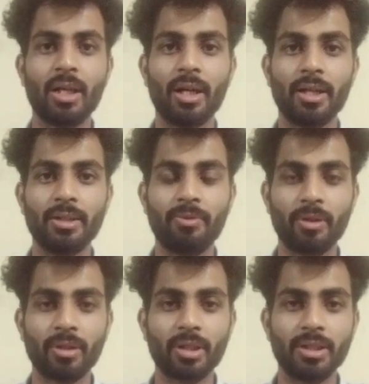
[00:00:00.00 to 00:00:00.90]
and
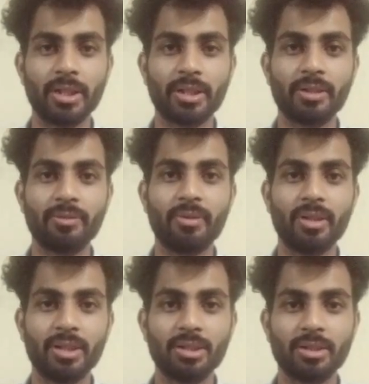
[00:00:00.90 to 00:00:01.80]
for conducting
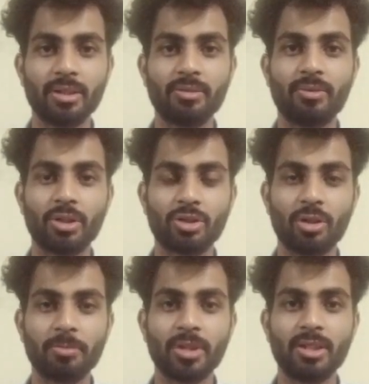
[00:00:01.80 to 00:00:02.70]
various
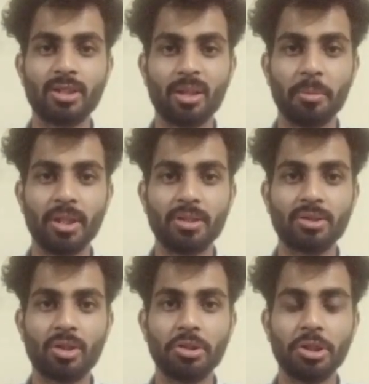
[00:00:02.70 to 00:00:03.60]
workshops and seminars
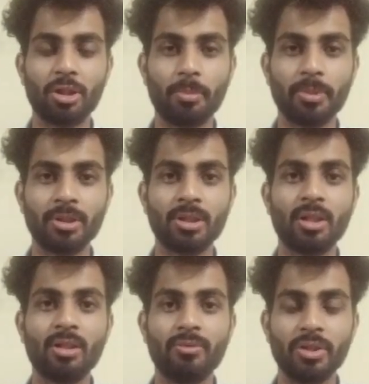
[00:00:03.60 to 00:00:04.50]
on the topics
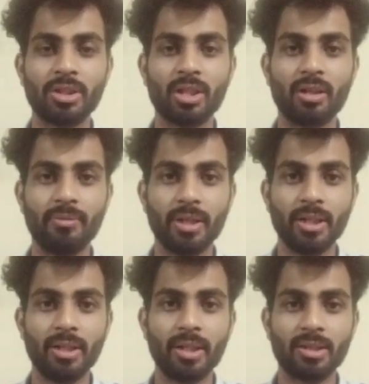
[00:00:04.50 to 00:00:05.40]
which are very
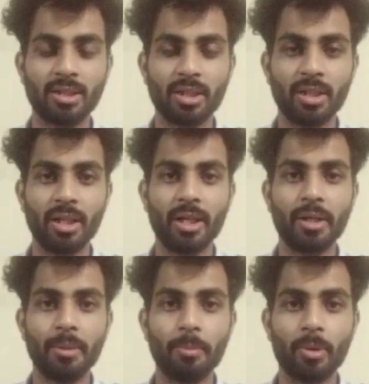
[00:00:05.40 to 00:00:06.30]
necessary and
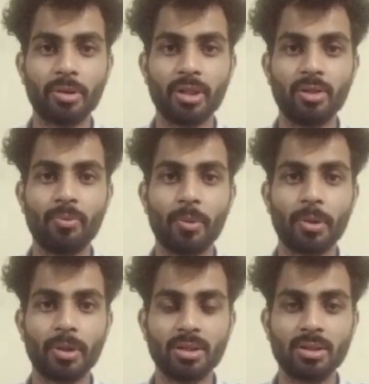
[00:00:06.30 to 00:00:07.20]
important for
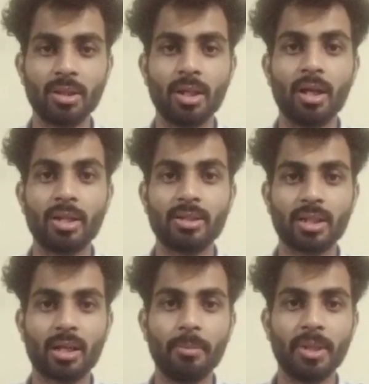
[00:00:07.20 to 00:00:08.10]
us as a
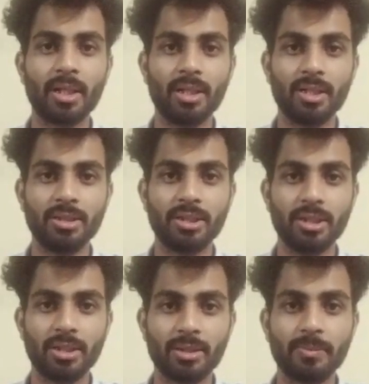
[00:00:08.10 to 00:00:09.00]
chemical
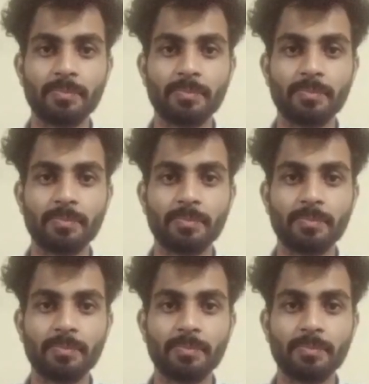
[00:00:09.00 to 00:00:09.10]
engineer.